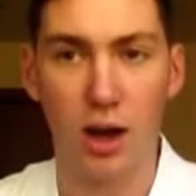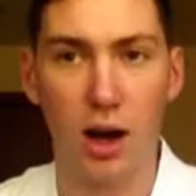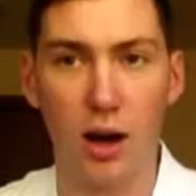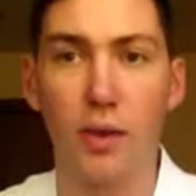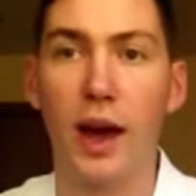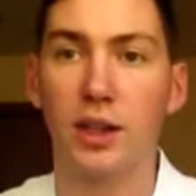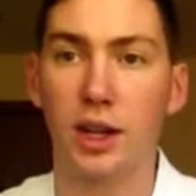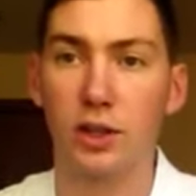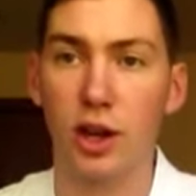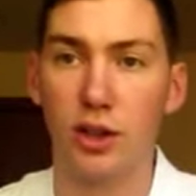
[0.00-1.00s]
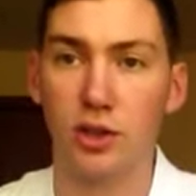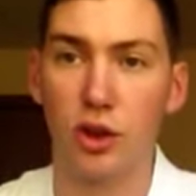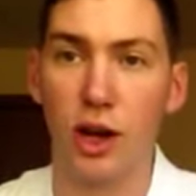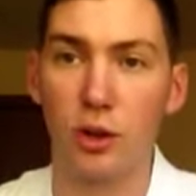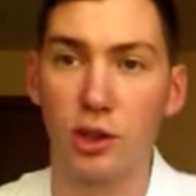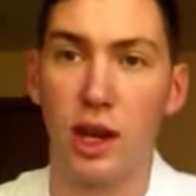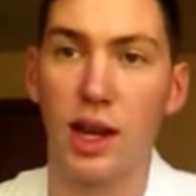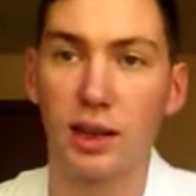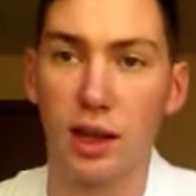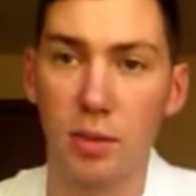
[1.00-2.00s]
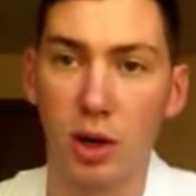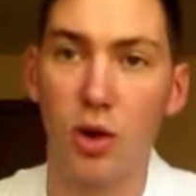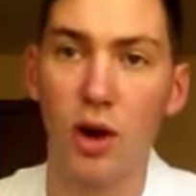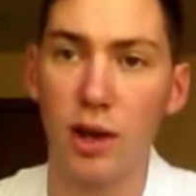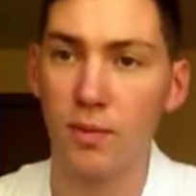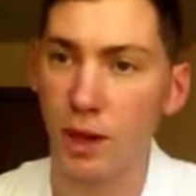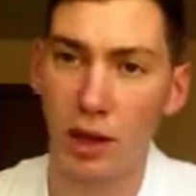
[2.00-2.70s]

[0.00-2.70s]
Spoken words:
That touchdown strike was to Anthony McCoy,